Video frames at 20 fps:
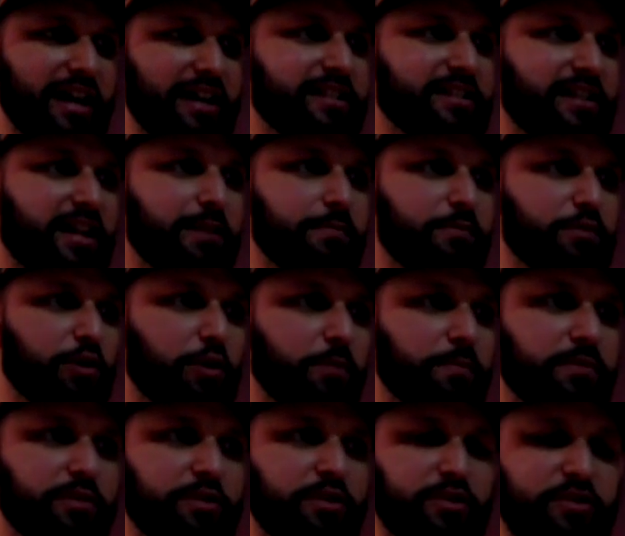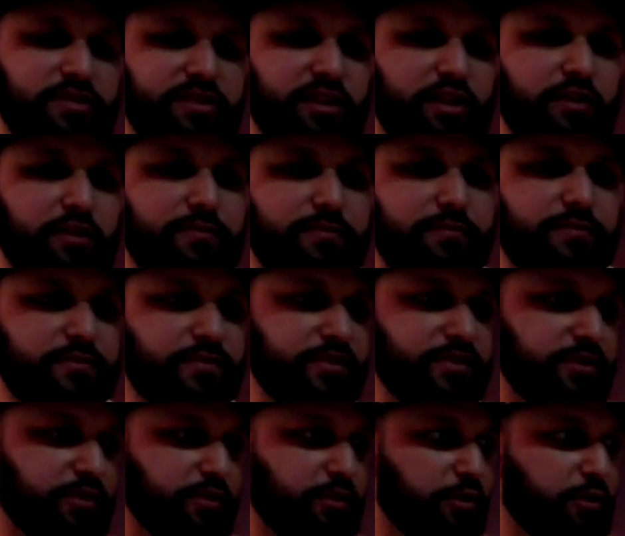anytime you open yourself
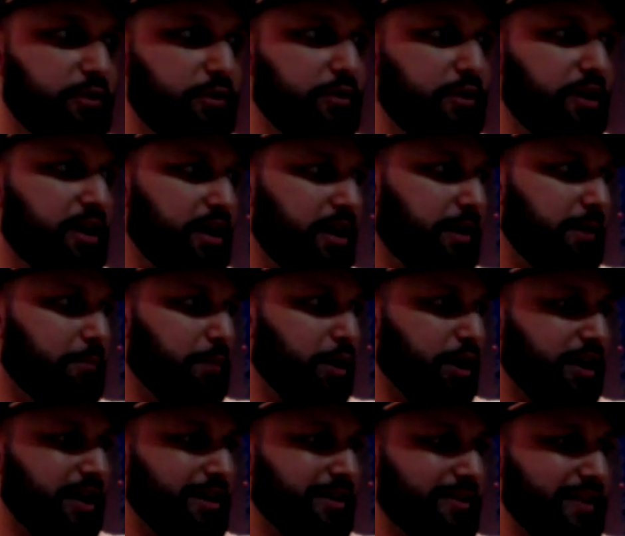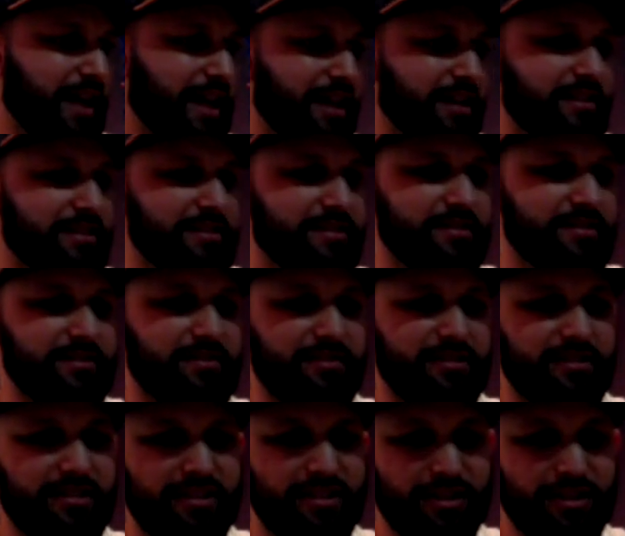to a market that is,